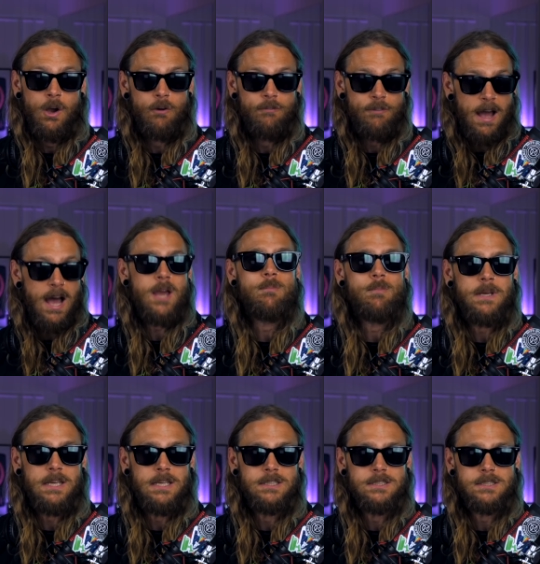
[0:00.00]
of
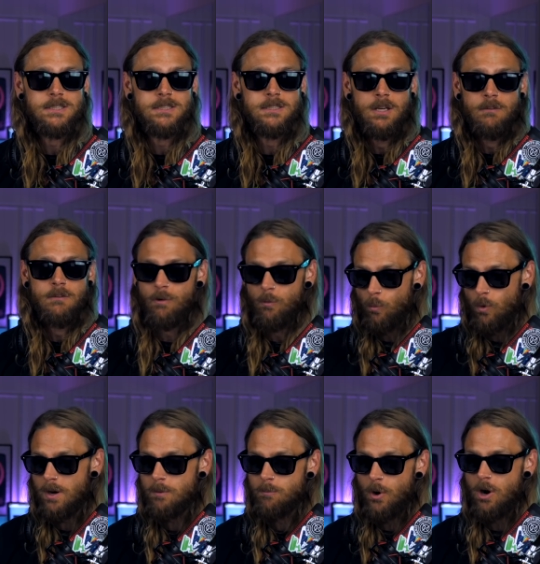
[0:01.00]
IPs from
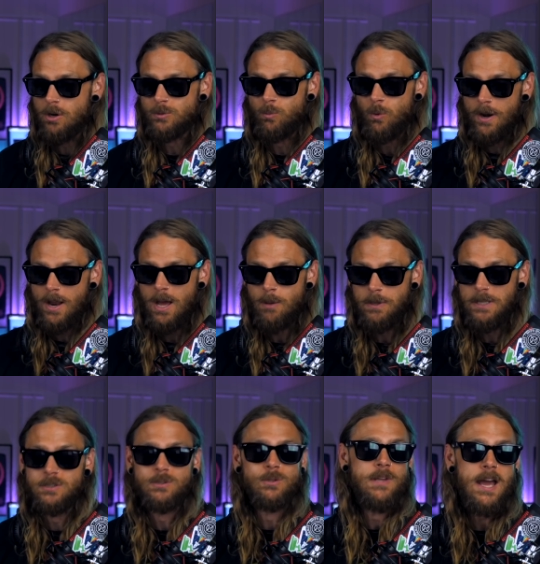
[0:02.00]
one box, one
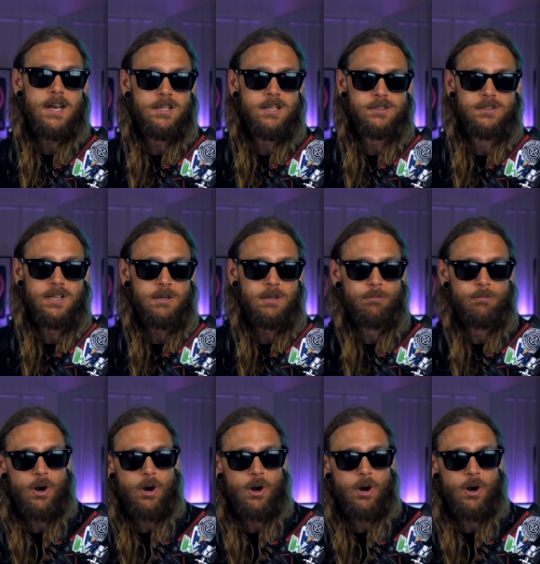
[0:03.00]
IP, so that doesn't get